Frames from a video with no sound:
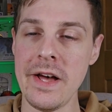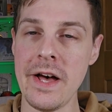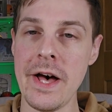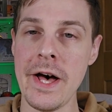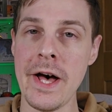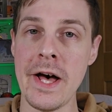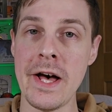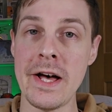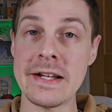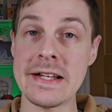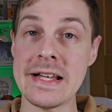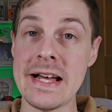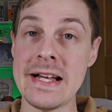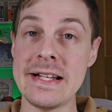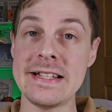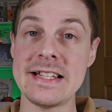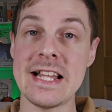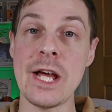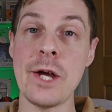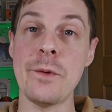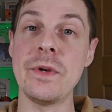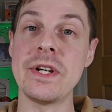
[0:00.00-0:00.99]

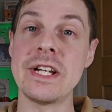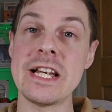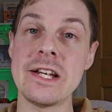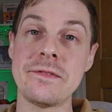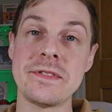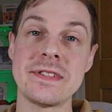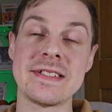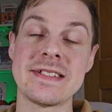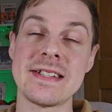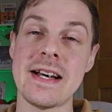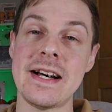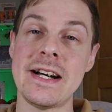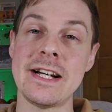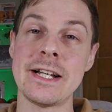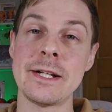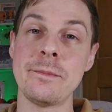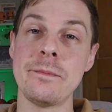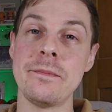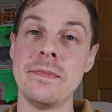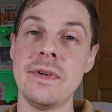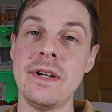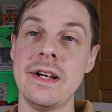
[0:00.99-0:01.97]
again, they were given
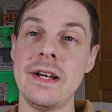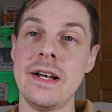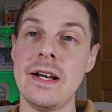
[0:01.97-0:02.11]
time,